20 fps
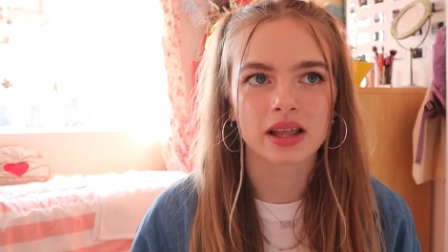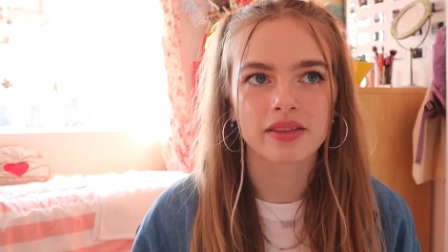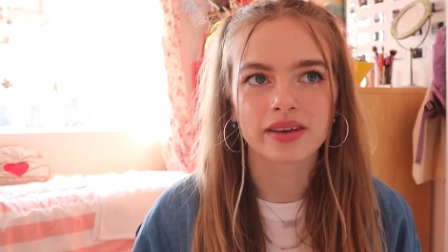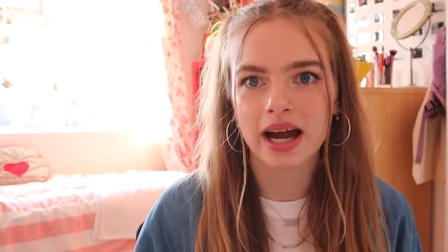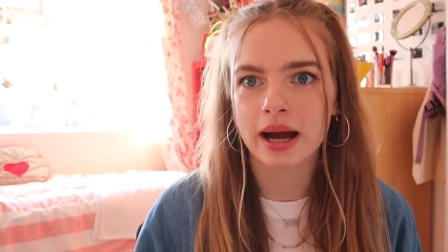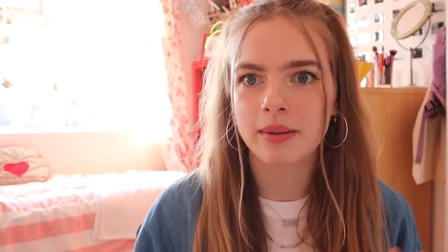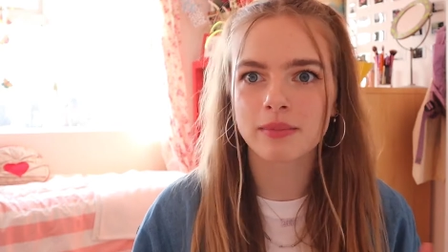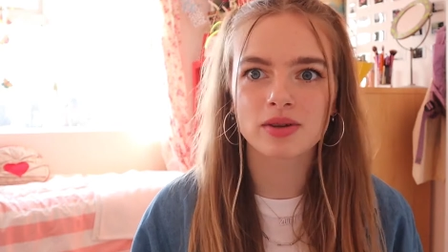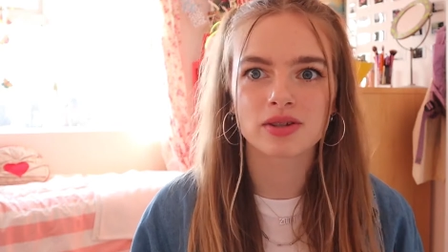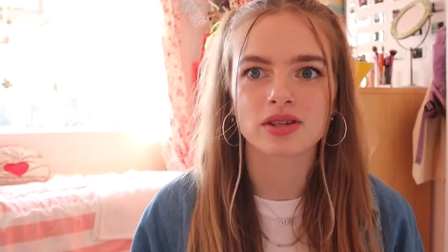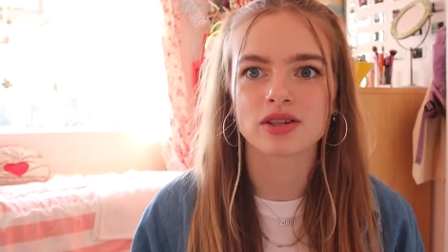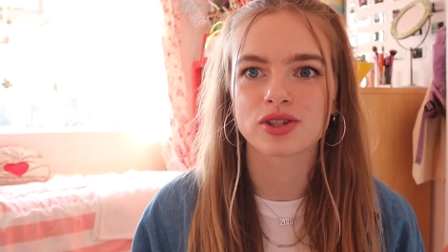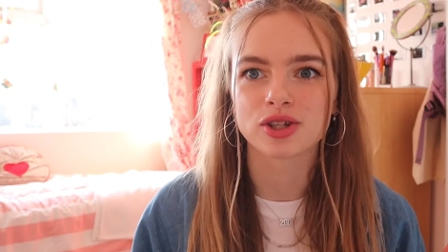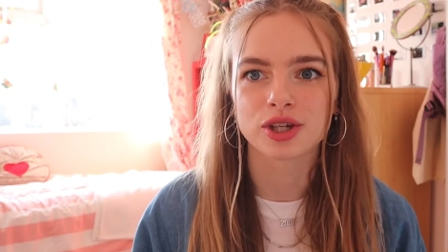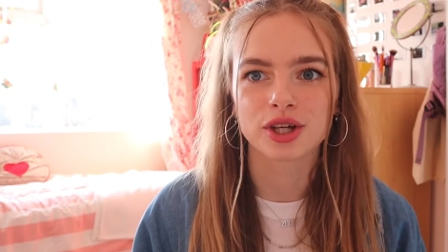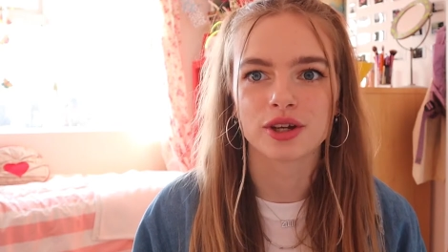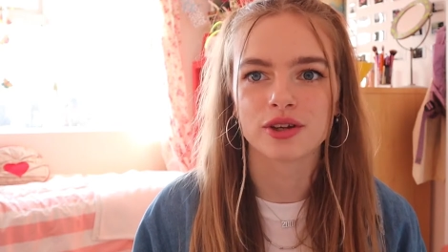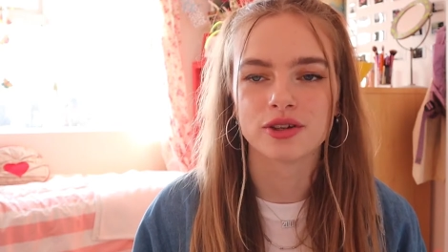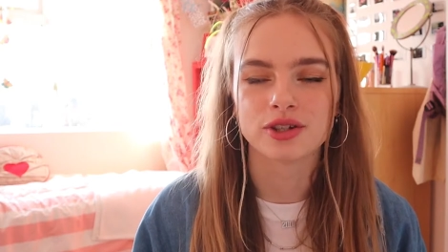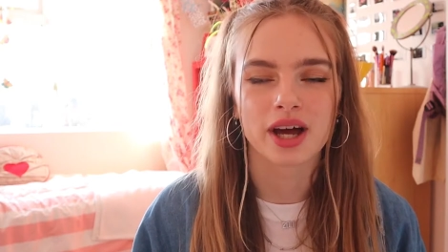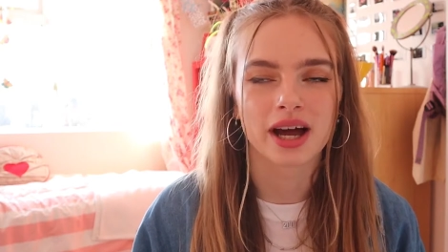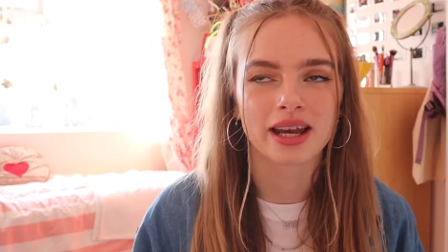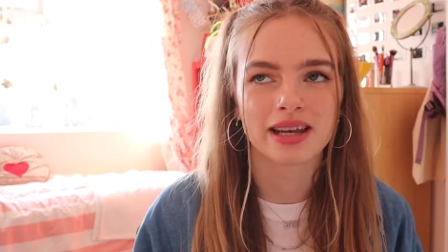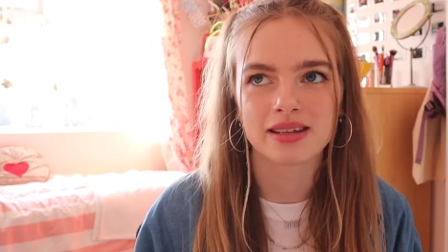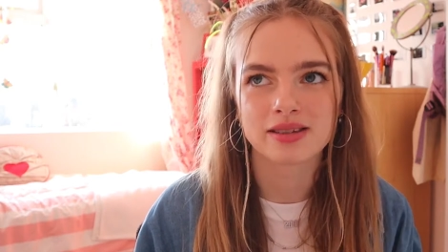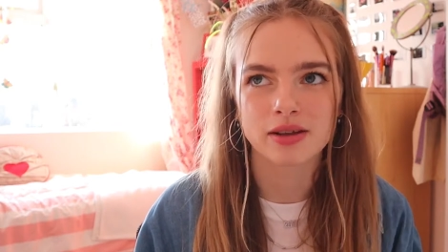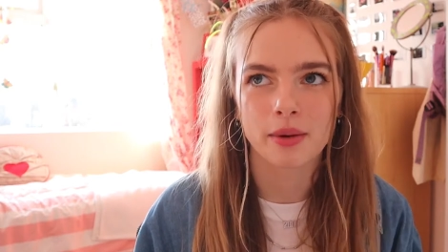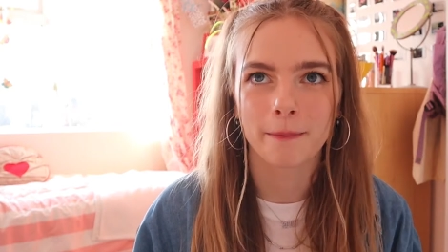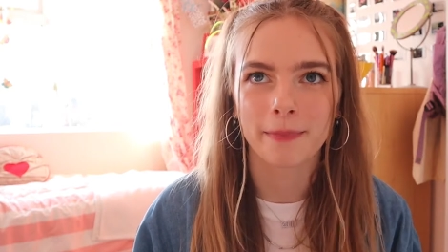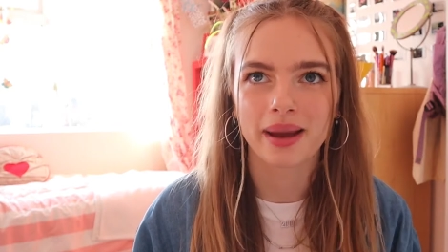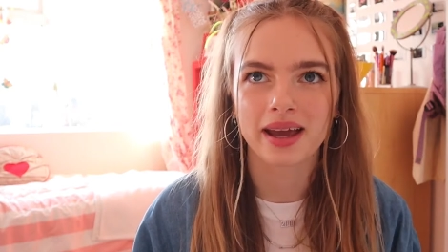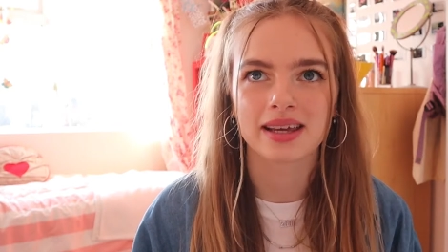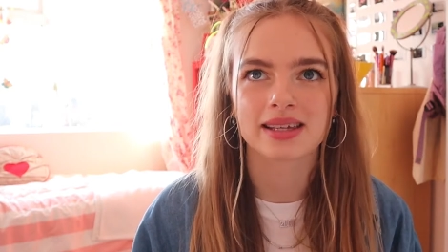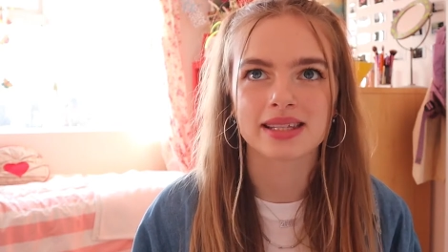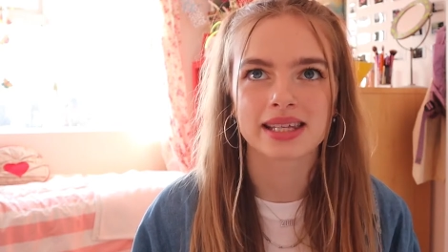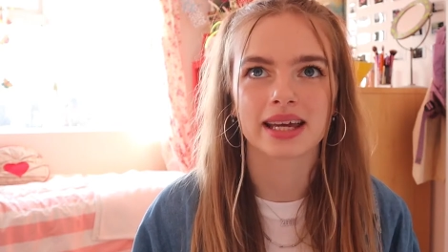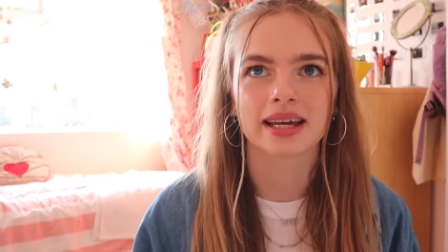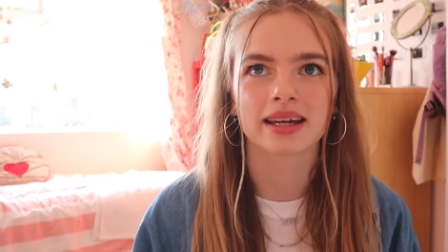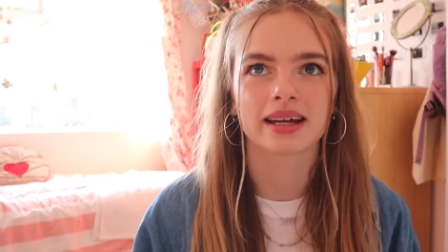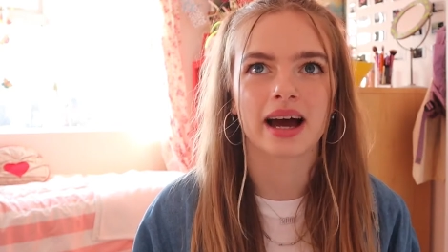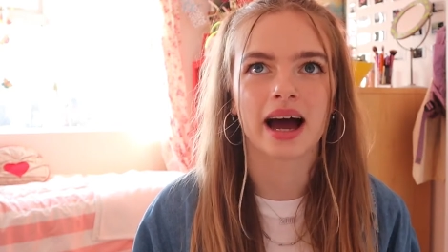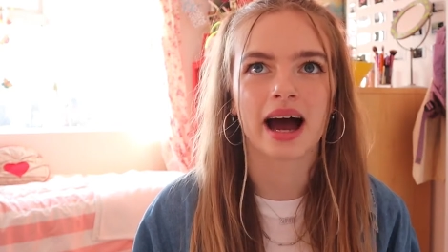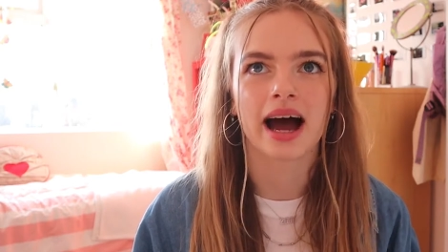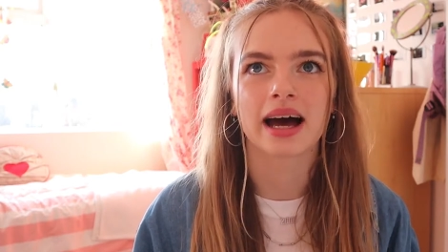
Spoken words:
Like the campus is huge and it's amazing,